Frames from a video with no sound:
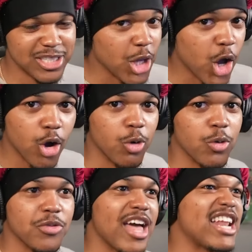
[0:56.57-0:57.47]
so
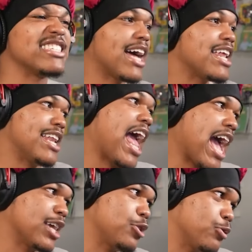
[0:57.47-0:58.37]
that is not an
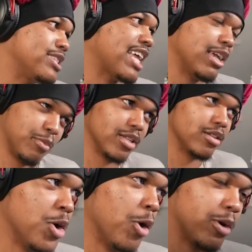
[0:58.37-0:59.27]
accurate statement.
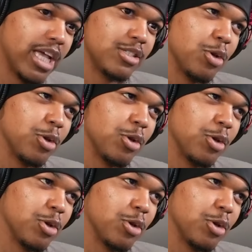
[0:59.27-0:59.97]
Okay, so I think